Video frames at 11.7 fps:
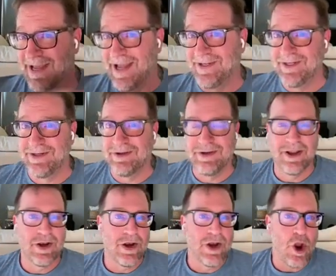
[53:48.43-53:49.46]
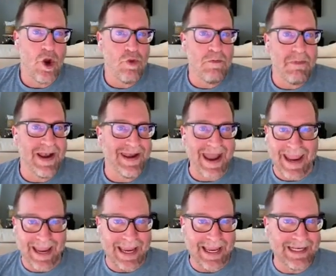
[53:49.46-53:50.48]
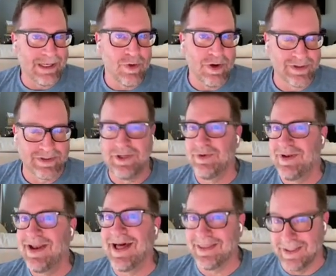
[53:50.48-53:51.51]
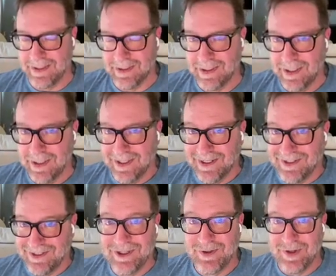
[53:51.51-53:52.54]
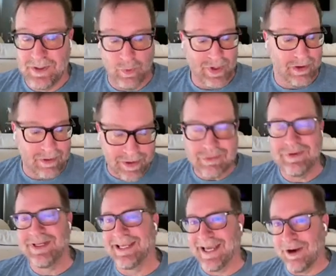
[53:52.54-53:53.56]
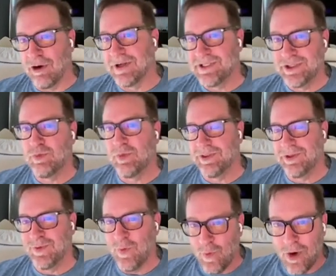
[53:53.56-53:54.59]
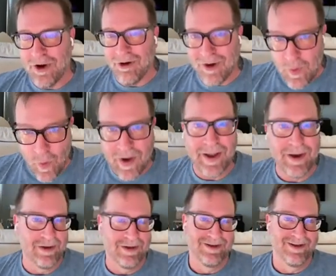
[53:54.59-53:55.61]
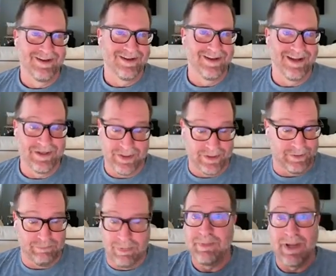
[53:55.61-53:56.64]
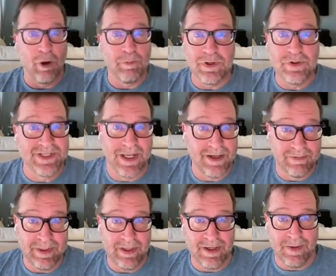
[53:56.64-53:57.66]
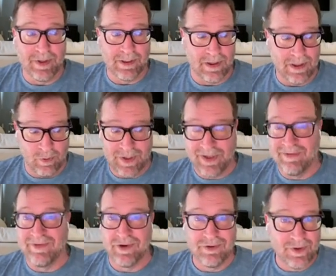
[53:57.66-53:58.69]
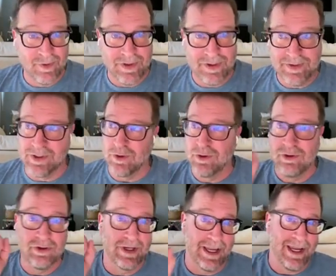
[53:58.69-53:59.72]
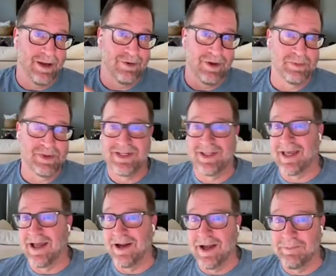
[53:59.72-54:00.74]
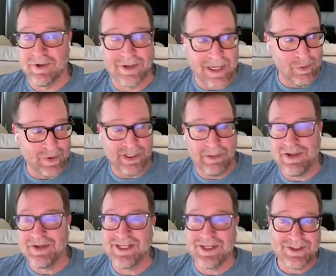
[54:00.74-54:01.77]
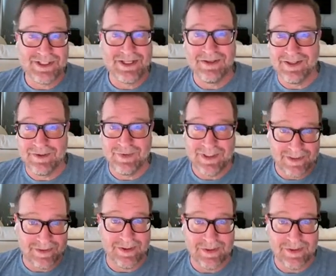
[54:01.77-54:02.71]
as in no money. It don't cost you nothing to do it. We literally get on Zoom with you one-on-one and just help you set everything up. Like, all right, what kind of funnel do you want to use? Cool, okay, we'll help you set that up. All right, which email sequence do you think we should